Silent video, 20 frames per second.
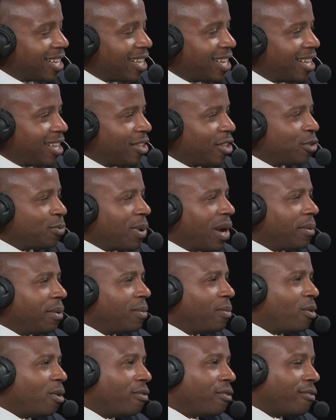Uh, that's probably
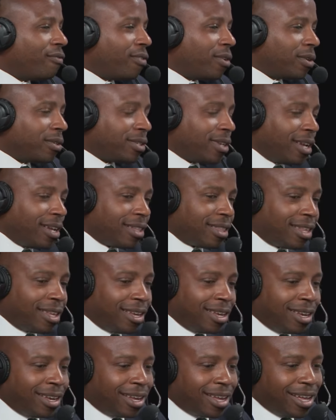more of a first night
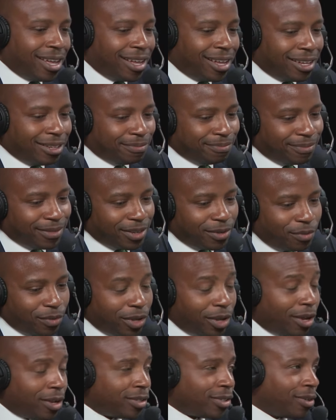thing. Um,
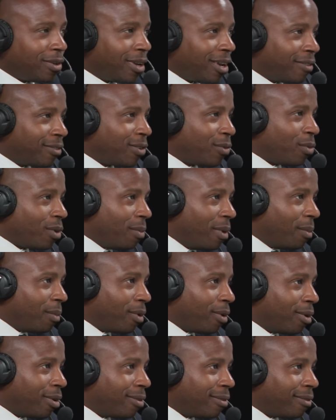we also have to
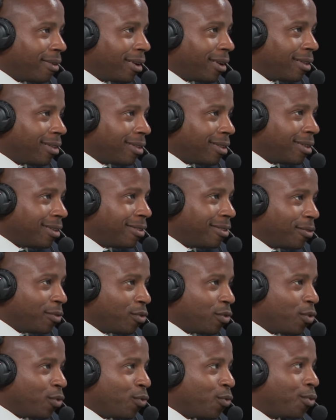remember, right, the, the
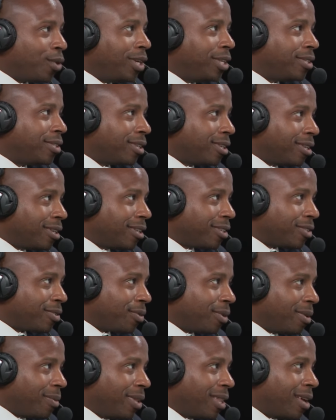the recent
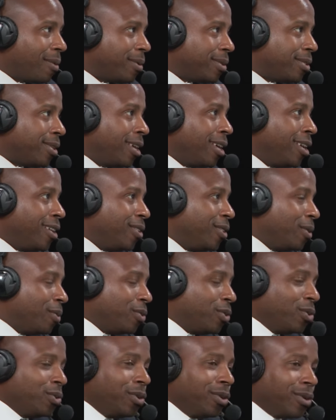history. I mean, that was you know
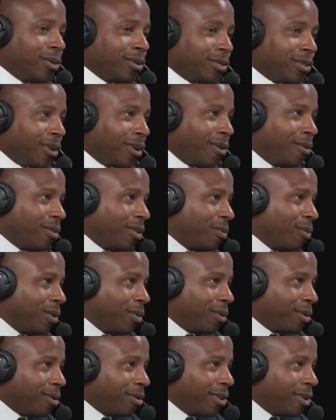two years ago that we
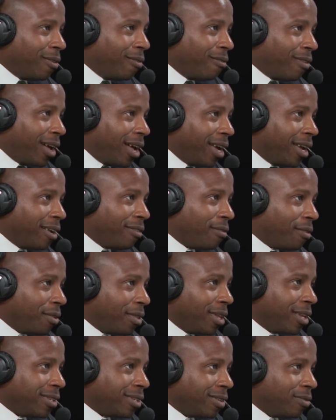were you know vying for
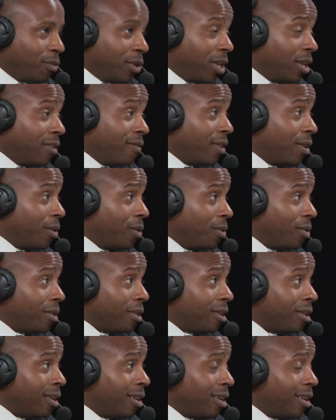this, and we didn't even know who
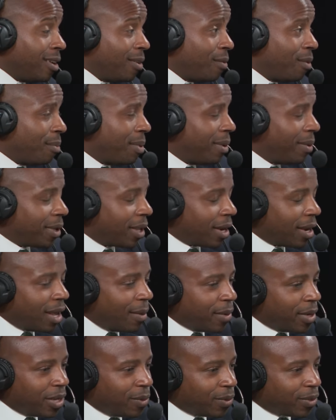the Republican
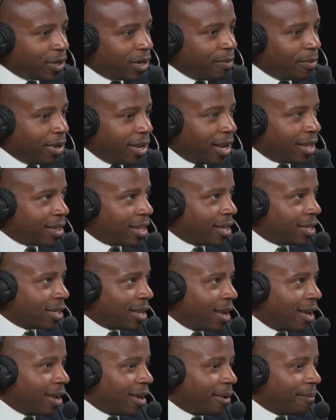nominee was going to be at that
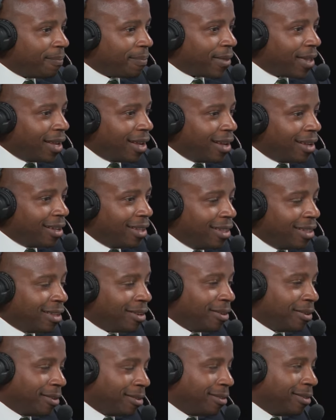time. Mm-hmm. uh, and
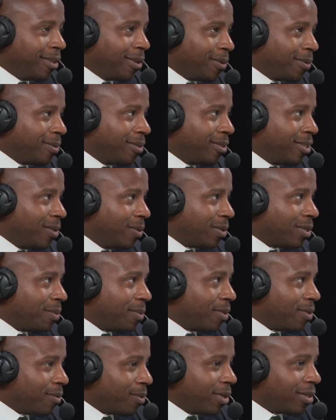then you you know deal with some
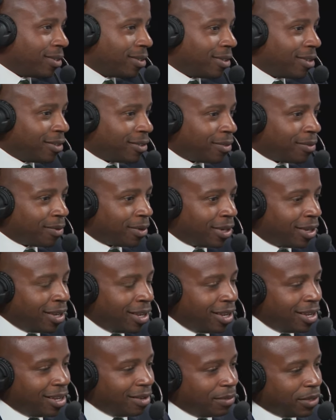of the recent history.
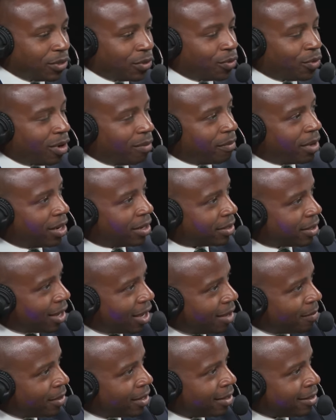Mister Trump made his
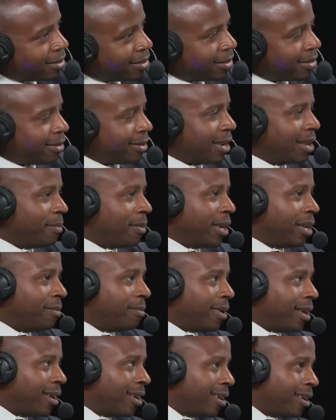comments. I made
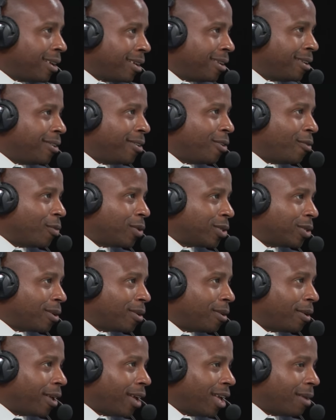my you know
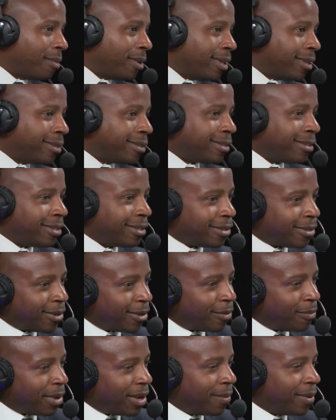return comments, and
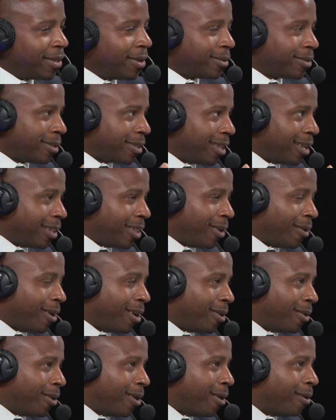so maybe there's a thing there.
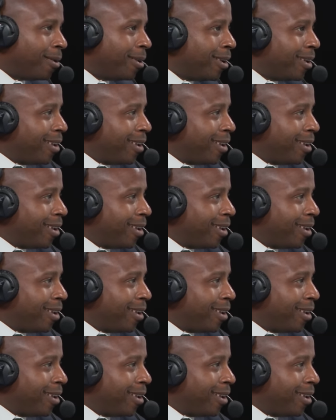I don't know.